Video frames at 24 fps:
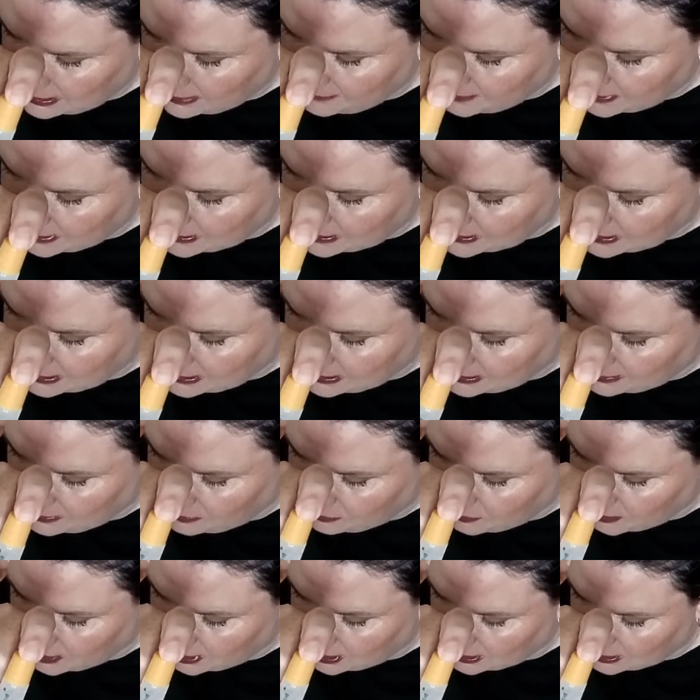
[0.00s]
leaving
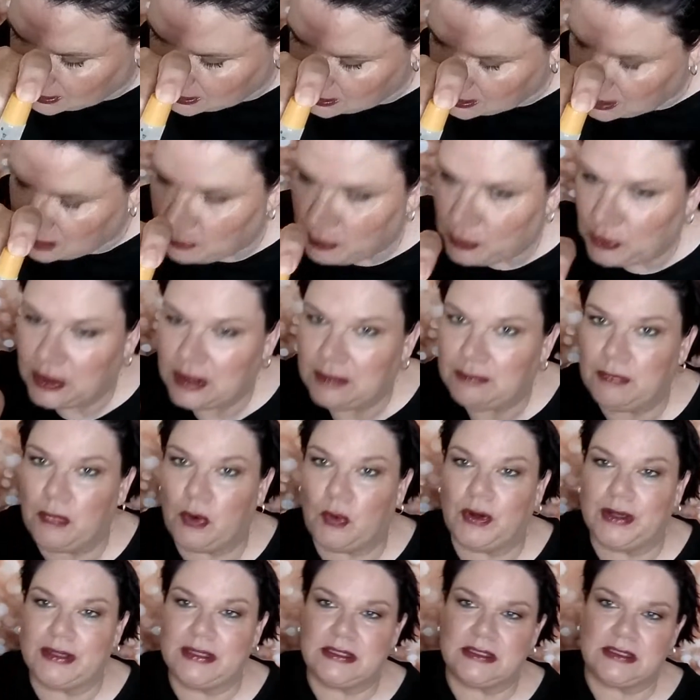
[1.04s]
skin feeling supple and
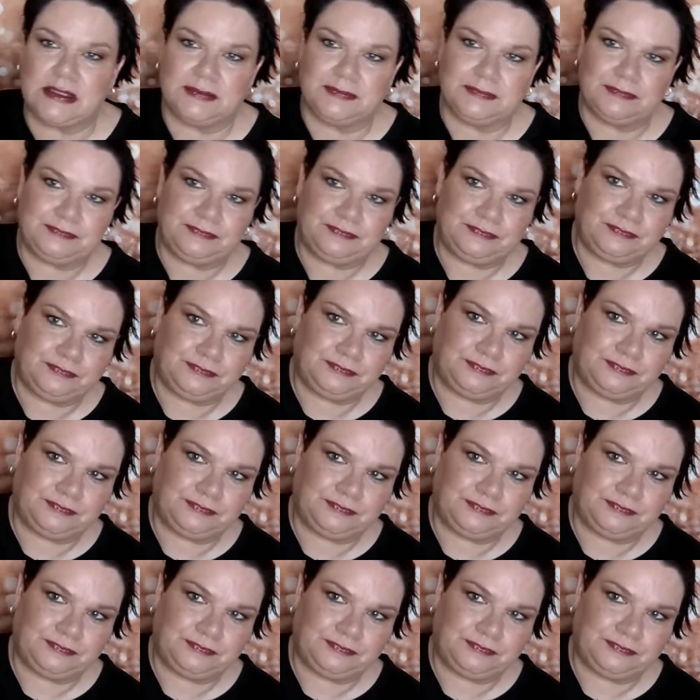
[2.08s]
moist.